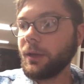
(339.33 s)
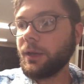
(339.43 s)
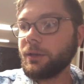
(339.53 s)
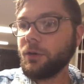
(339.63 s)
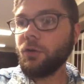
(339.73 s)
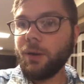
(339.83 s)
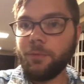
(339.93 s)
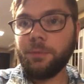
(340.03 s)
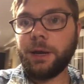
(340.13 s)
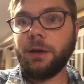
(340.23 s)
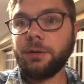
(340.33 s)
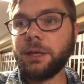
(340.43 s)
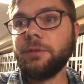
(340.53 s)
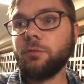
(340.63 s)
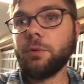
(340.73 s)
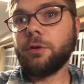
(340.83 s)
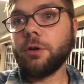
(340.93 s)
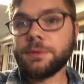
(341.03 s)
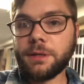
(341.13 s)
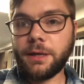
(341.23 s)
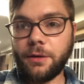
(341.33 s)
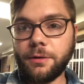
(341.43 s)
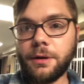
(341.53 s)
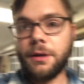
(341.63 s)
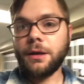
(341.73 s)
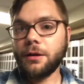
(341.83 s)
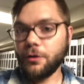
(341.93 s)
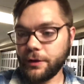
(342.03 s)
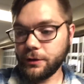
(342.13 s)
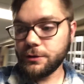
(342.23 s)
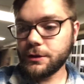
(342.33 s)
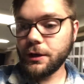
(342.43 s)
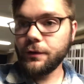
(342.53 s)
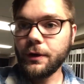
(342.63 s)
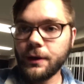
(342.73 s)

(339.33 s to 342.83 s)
and know up from down even when you're upside down and all that good stuff.